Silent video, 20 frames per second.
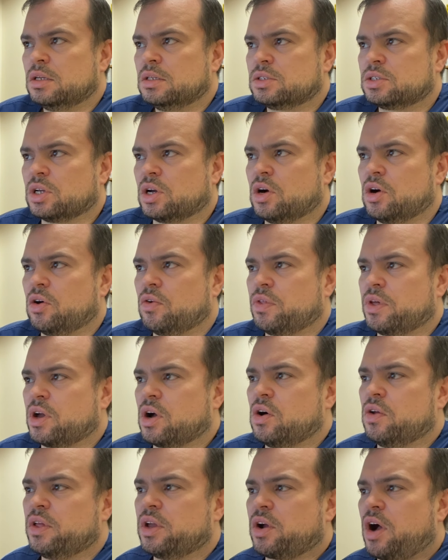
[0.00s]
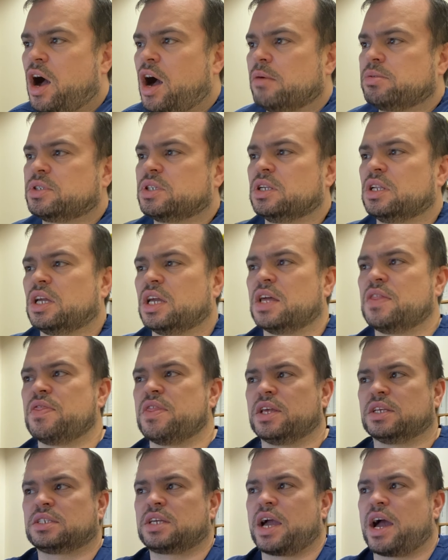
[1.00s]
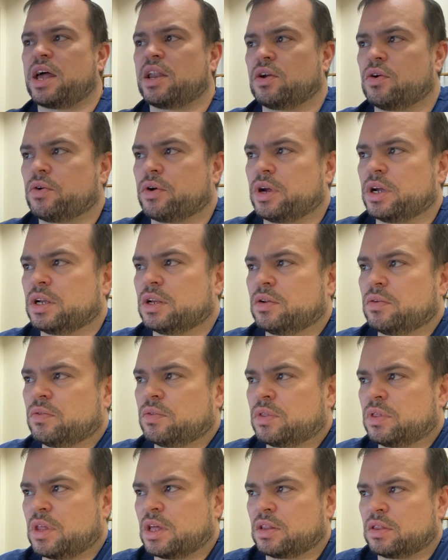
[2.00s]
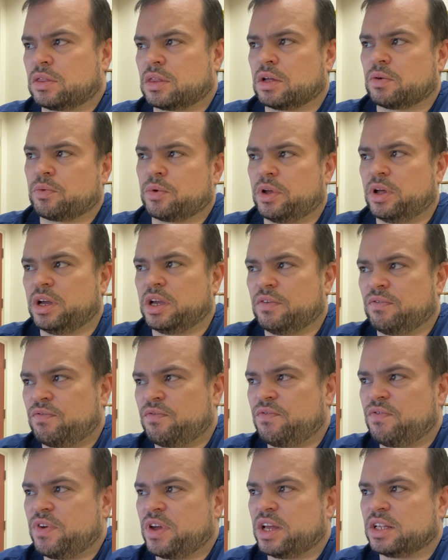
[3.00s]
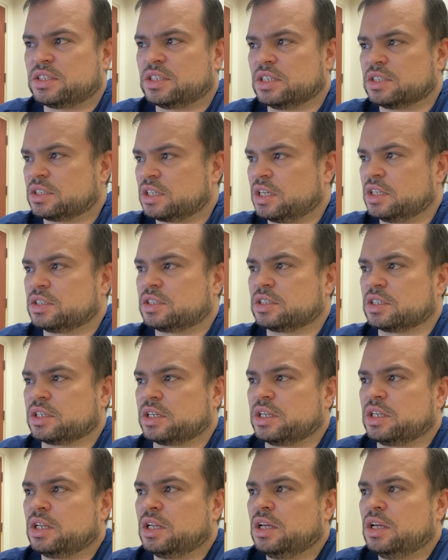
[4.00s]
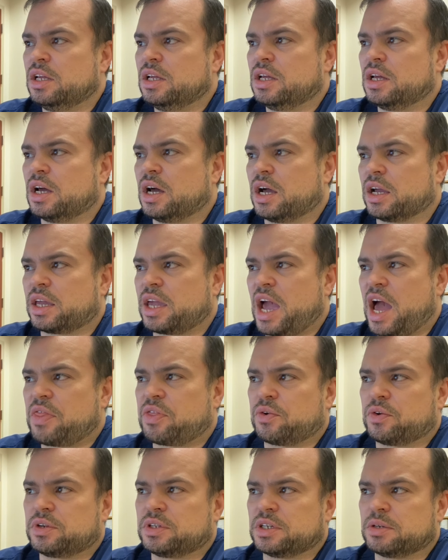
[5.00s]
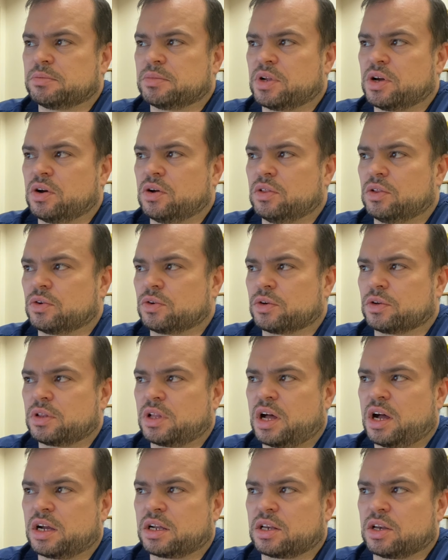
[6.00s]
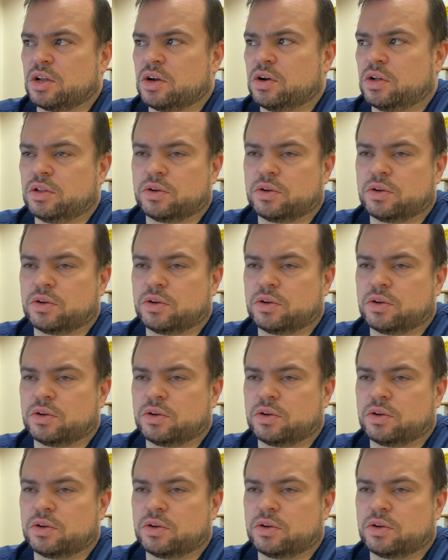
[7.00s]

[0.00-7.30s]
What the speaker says: So the only option in this category that really fits is insulin. Catheter tip, no. Lurelock, no.